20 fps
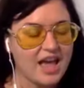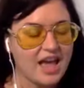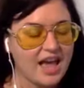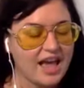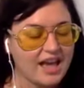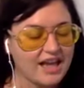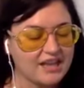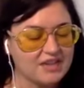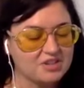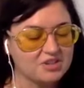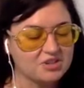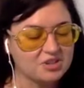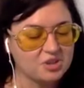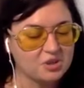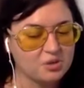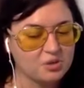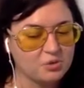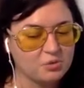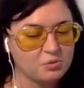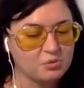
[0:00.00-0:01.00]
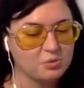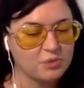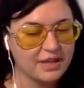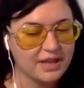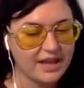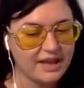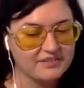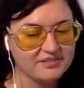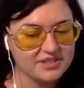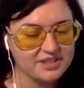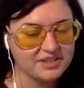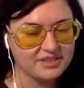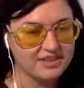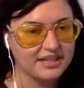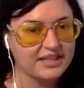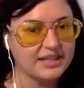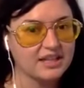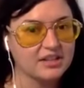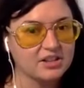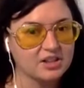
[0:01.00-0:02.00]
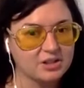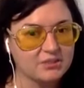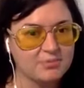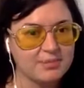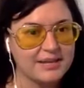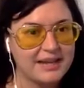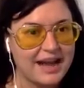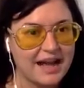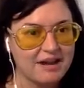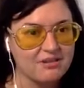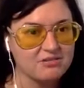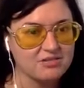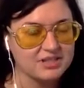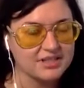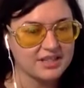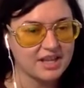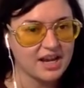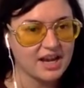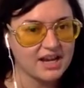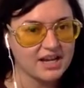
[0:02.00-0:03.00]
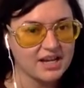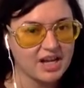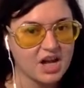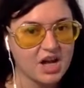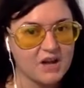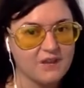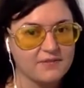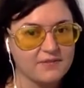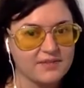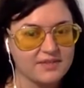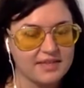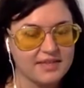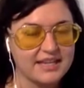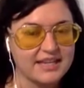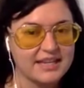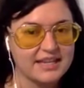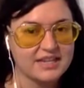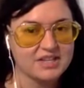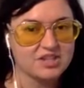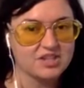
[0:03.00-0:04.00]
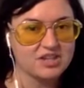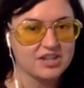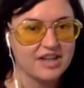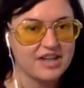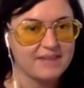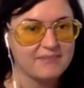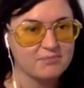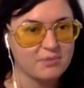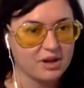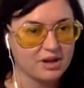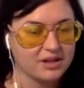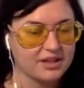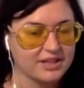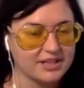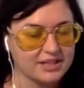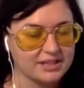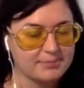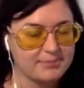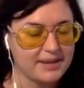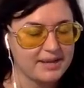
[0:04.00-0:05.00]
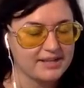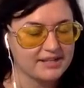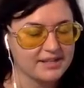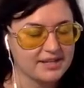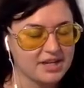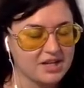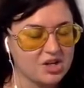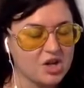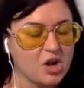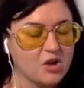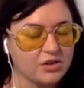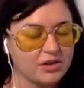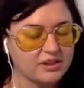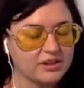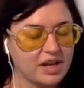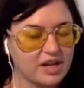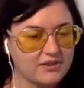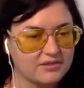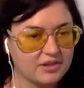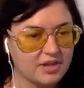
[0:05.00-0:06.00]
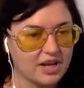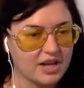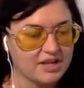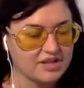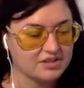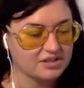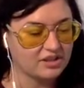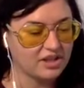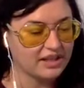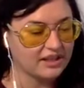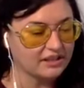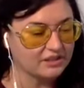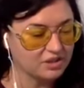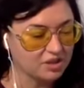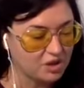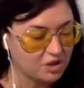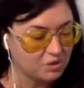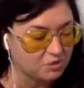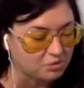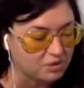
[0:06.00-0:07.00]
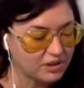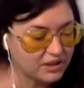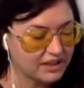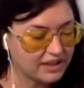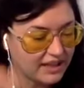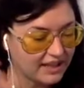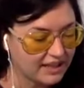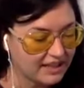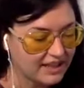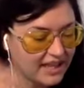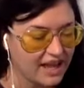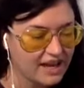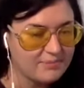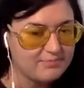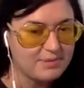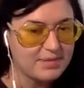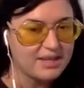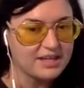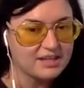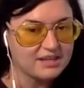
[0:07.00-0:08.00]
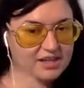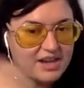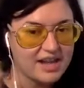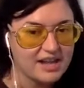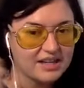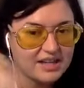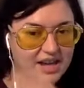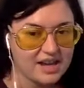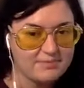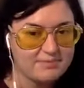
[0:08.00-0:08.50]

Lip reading: And so we have to think a little bit outside of the internet marketing space. And I know that a lot of you guys are like, you know, really like gotta be internet